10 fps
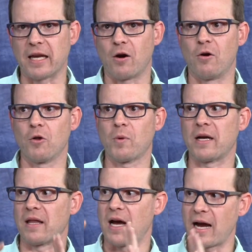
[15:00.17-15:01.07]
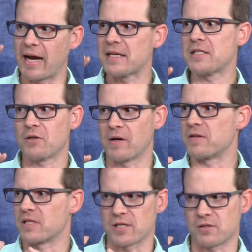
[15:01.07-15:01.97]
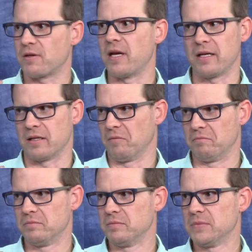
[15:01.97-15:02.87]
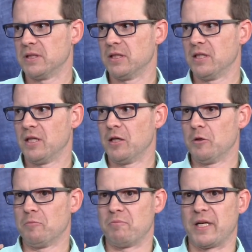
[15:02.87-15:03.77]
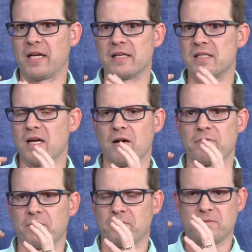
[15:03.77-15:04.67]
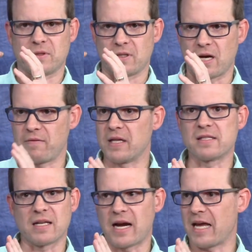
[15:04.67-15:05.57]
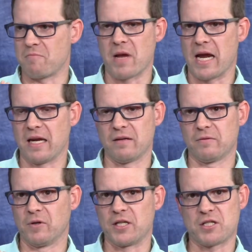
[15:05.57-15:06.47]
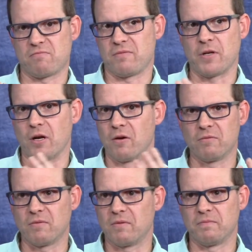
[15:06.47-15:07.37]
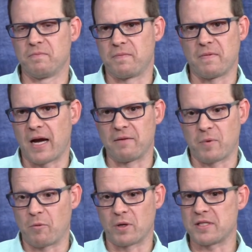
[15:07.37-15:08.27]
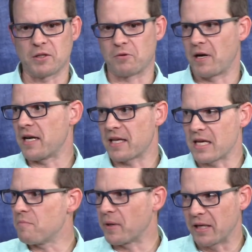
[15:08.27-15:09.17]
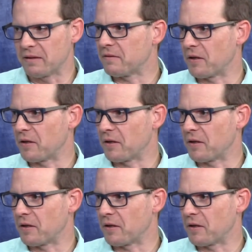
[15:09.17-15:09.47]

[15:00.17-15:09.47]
all the way to the highest degree of the celestial kingdom because of covenants that I had made, which you know I, I wasn't great at keeping. You